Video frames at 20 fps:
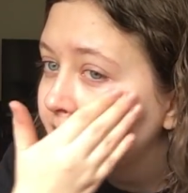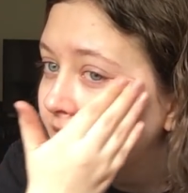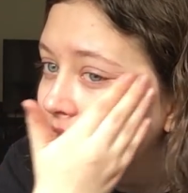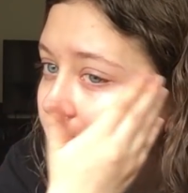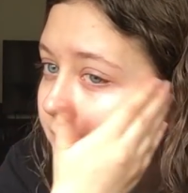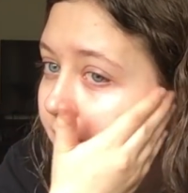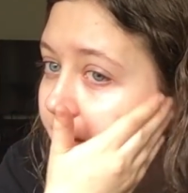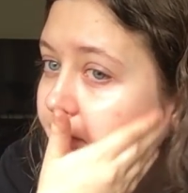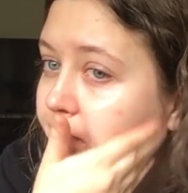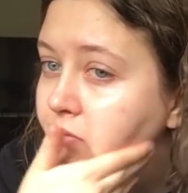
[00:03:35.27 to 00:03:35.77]

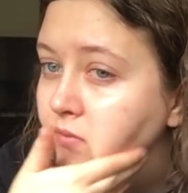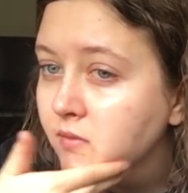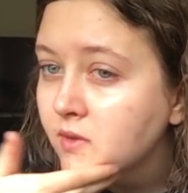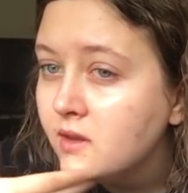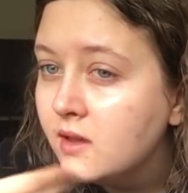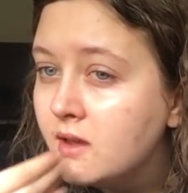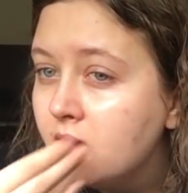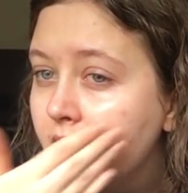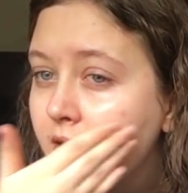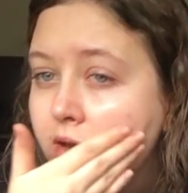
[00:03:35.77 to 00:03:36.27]
Anyway,
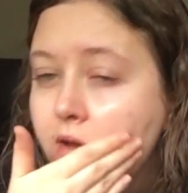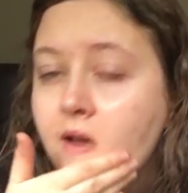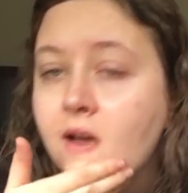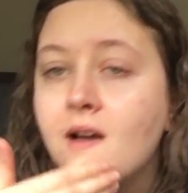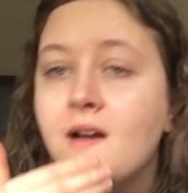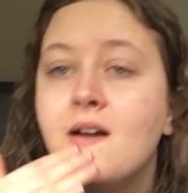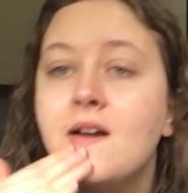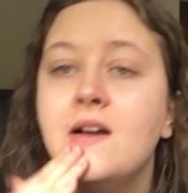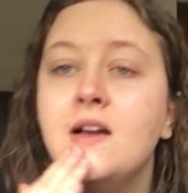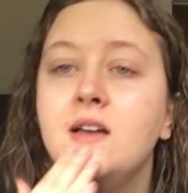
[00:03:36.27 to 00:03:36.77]

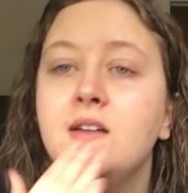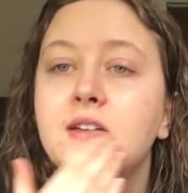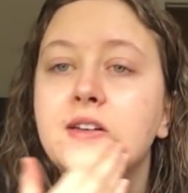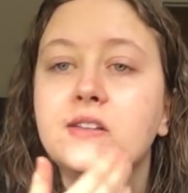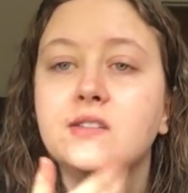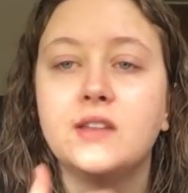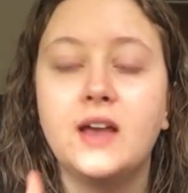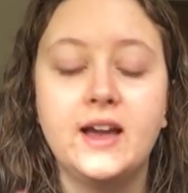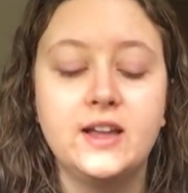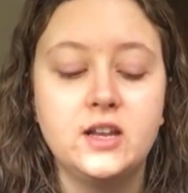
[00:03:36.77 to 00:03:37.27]

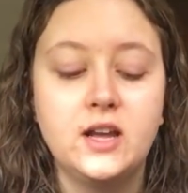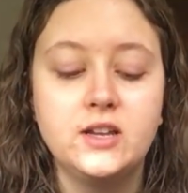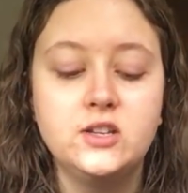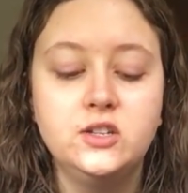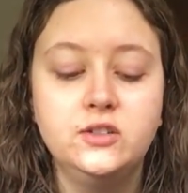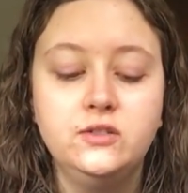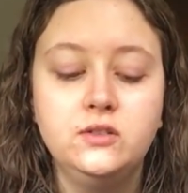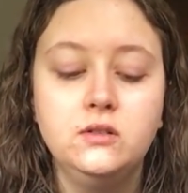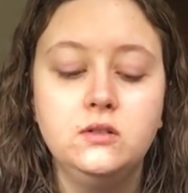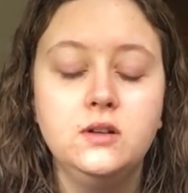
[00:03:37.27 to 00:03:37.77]
I
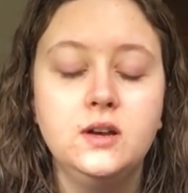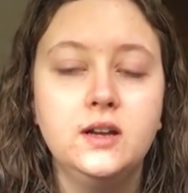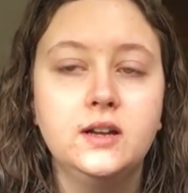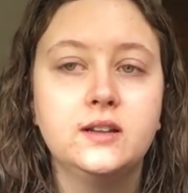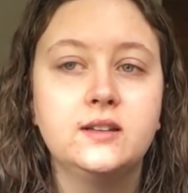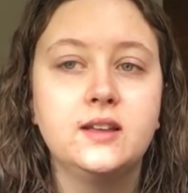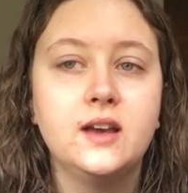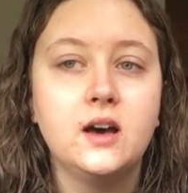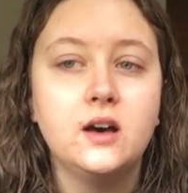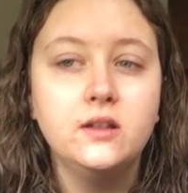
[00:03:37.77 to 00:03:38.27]
just don't know how
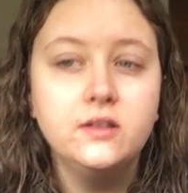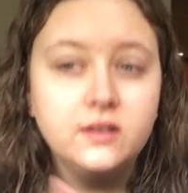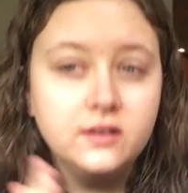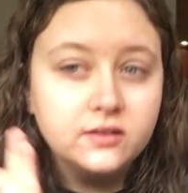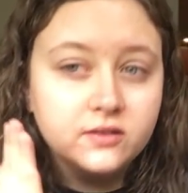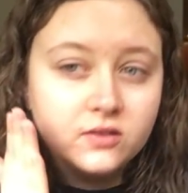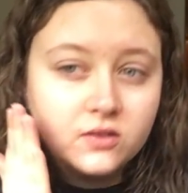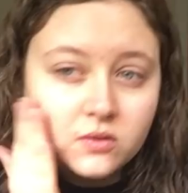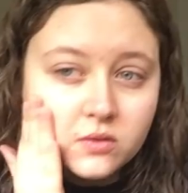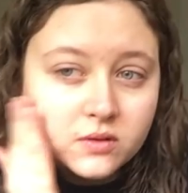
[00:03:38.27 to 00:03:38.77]
to tell the
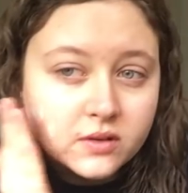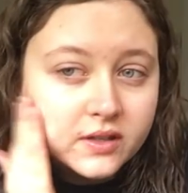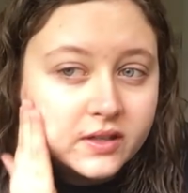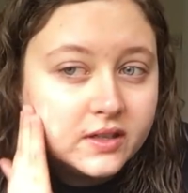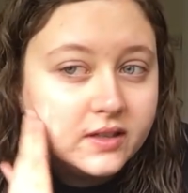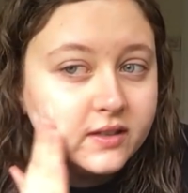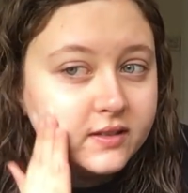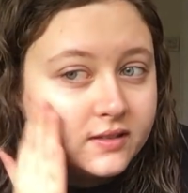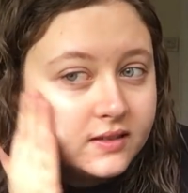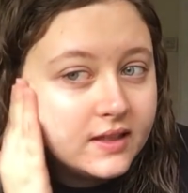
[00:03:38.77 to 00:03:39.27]

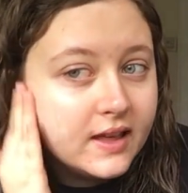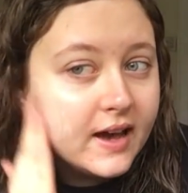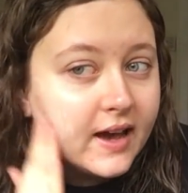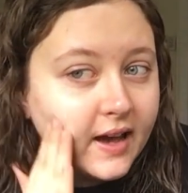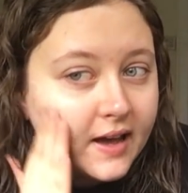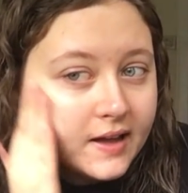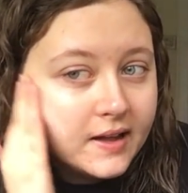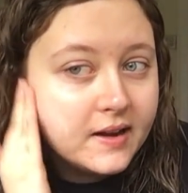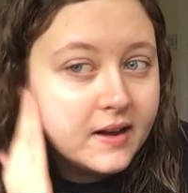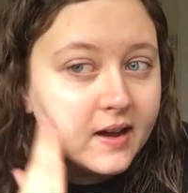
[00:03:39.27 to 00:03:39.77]
stories
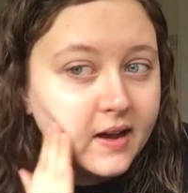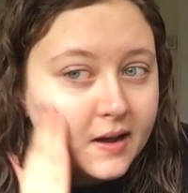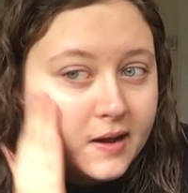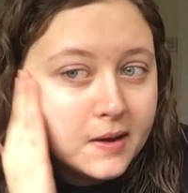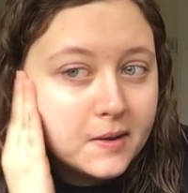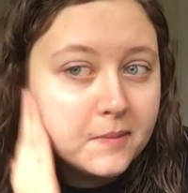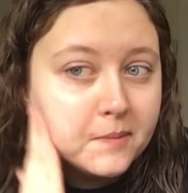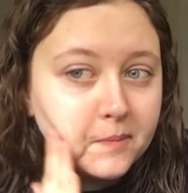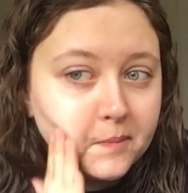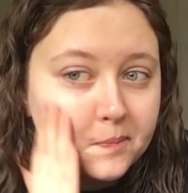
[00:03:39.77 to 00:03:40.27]
that,
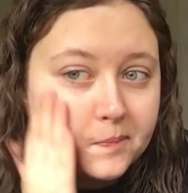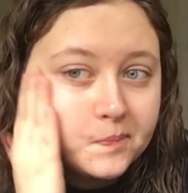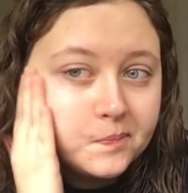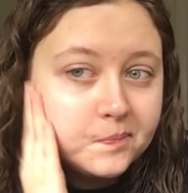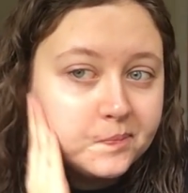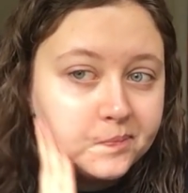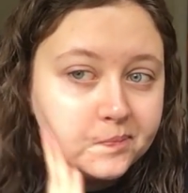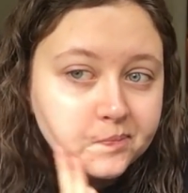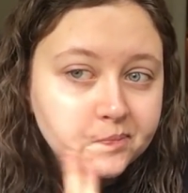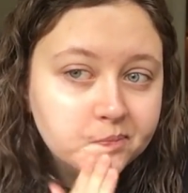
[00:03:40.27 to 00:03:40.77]

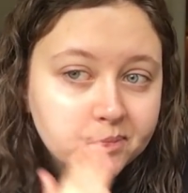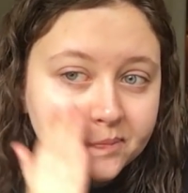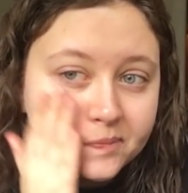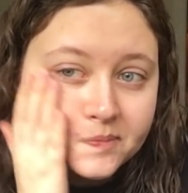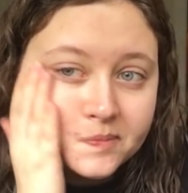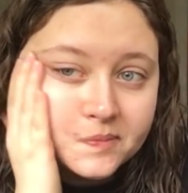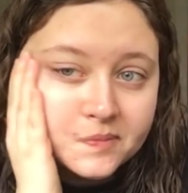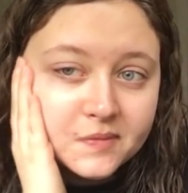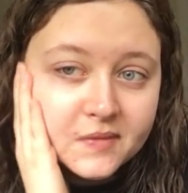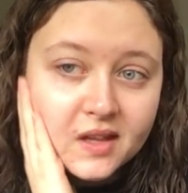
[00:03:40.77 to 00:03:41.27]

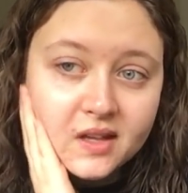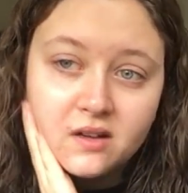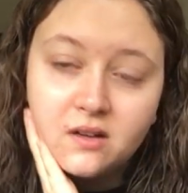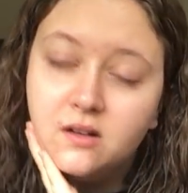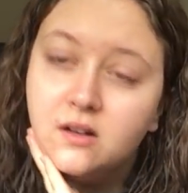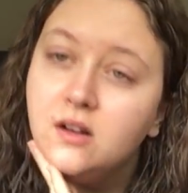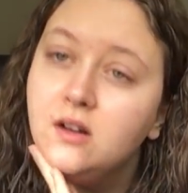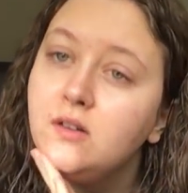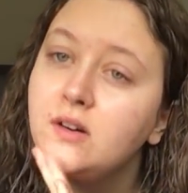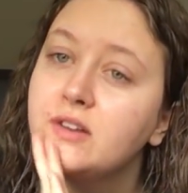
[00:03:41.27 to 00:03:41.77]
I
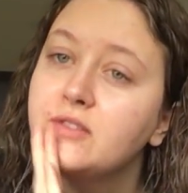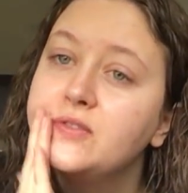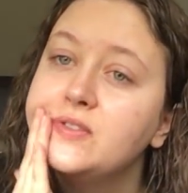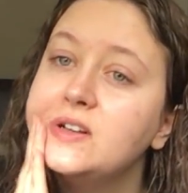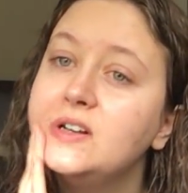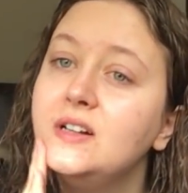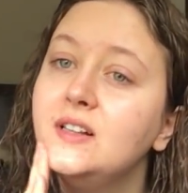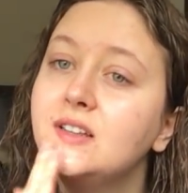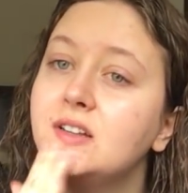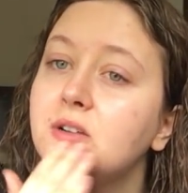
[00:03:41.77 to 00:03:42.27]
don't know, I
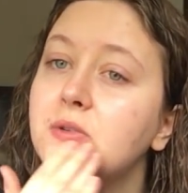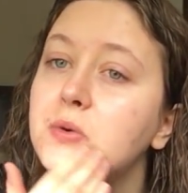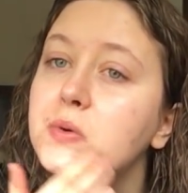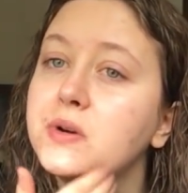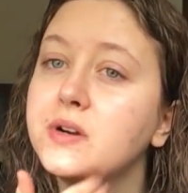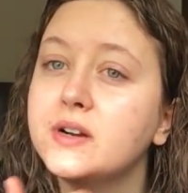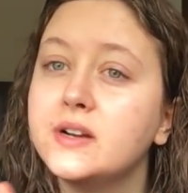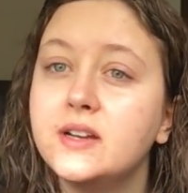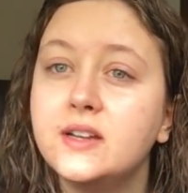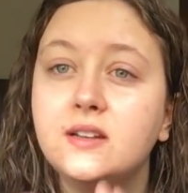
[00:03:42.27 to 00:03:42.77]
feel a little
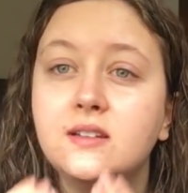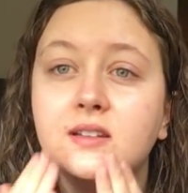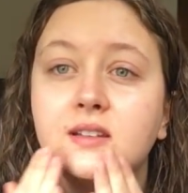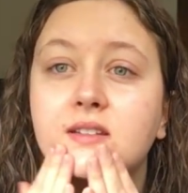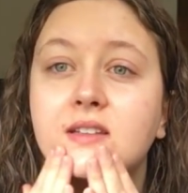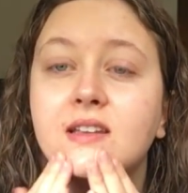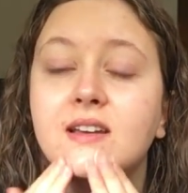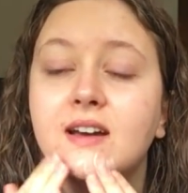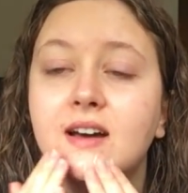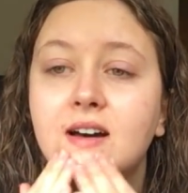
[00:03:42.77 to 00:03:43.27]
worried to
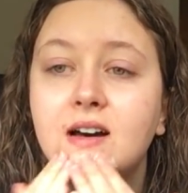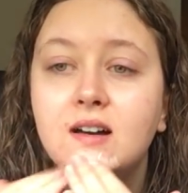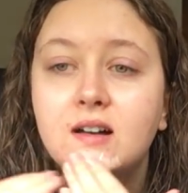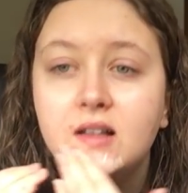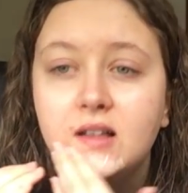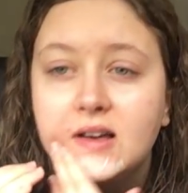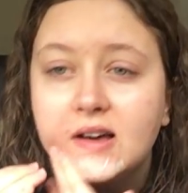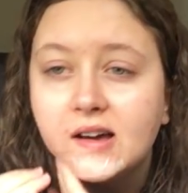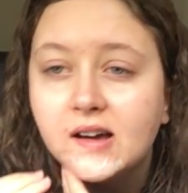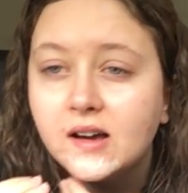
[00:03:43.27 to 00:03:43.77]

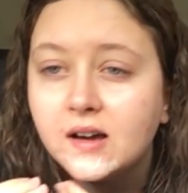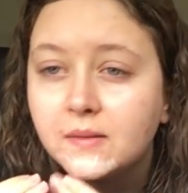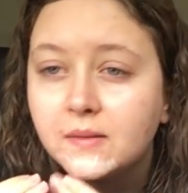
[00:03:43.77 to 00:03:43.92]
tell.